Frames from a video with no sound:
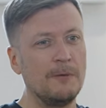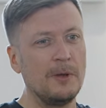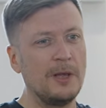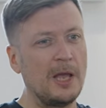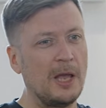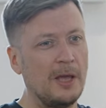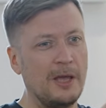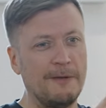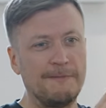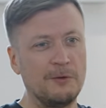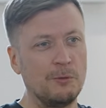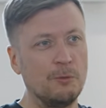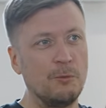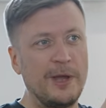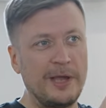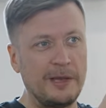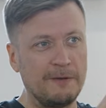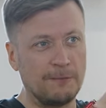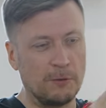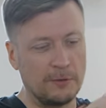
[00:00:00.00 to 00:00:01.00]
ever
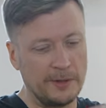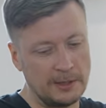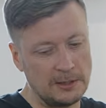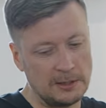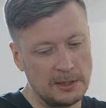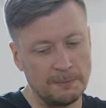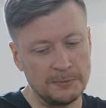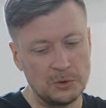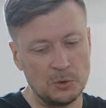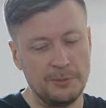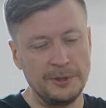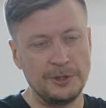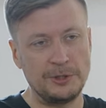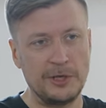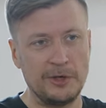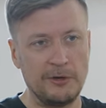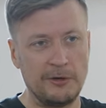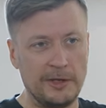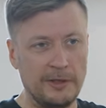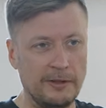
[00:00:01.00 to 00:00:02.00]
wait for the dump to be
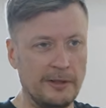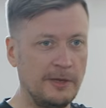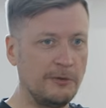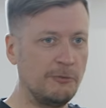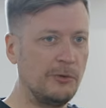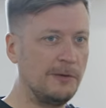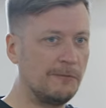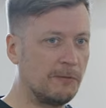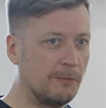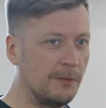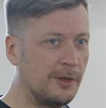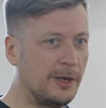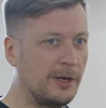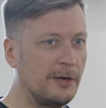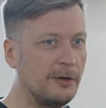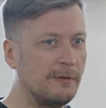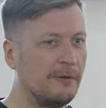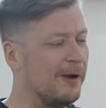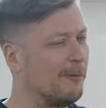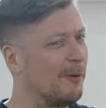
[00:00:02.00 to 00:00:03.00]
generated and read from
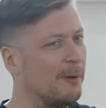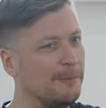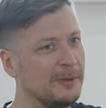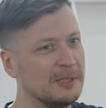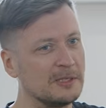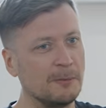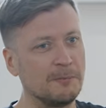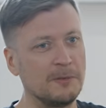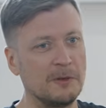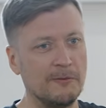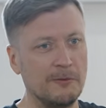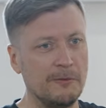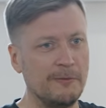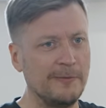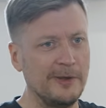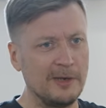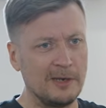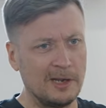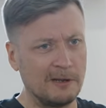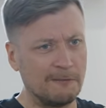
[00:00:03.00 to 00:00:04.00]
there. There might be something where we
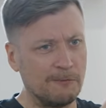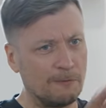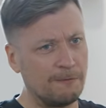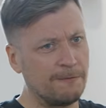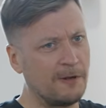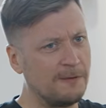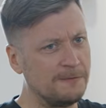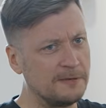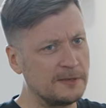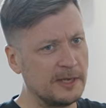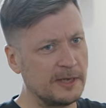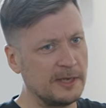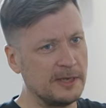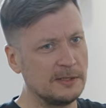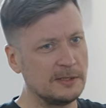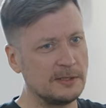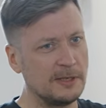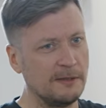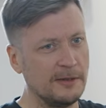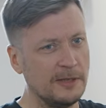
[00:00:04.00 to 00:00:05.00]
wait like for 5
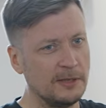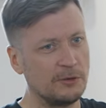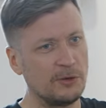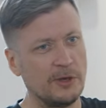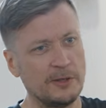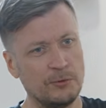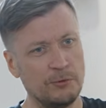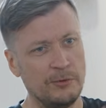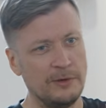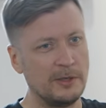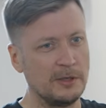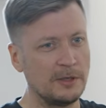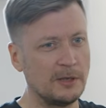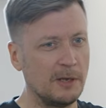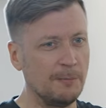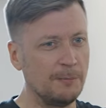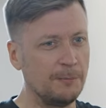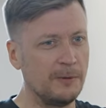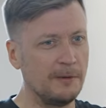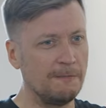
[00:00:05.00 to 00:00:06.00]
seconds and then try to read the
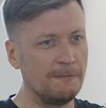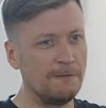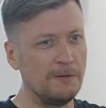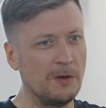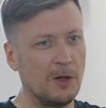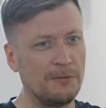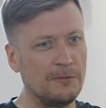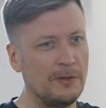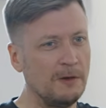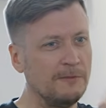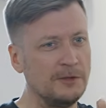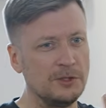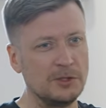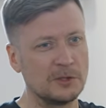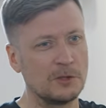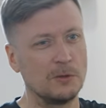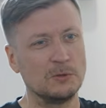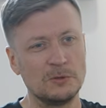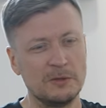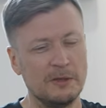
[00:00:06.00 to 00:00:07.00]
dump. If not, then we
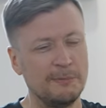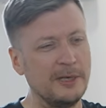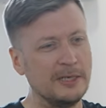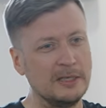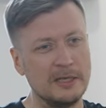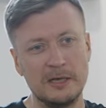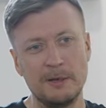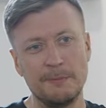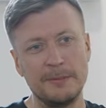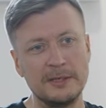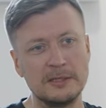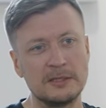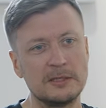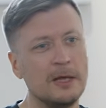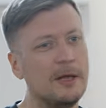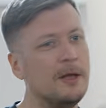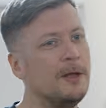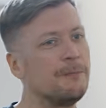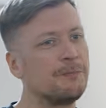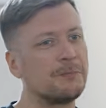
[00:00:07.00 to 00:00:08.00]
just go to the main database.
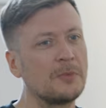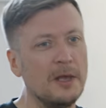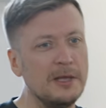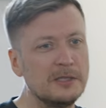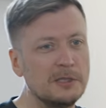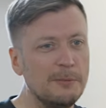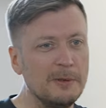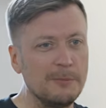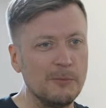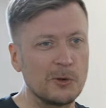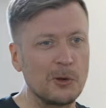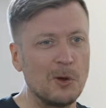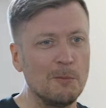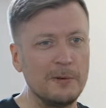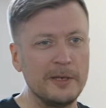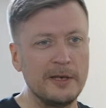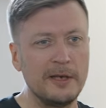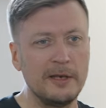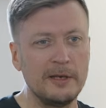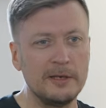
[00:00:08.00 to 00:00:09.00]
It's a bit more
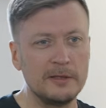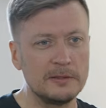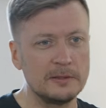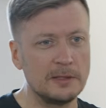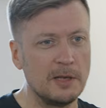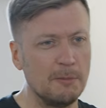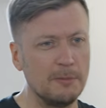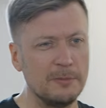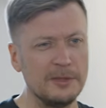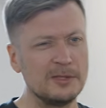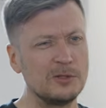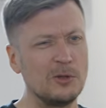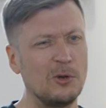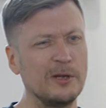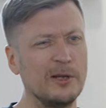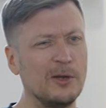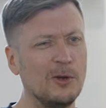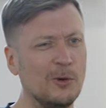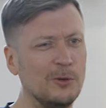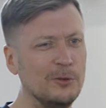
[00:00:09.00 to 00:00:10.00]
complicated. It's
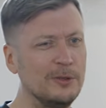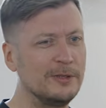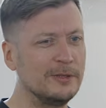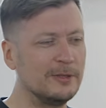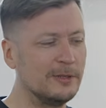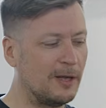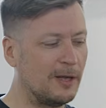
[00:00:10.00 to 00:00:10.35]
all in code,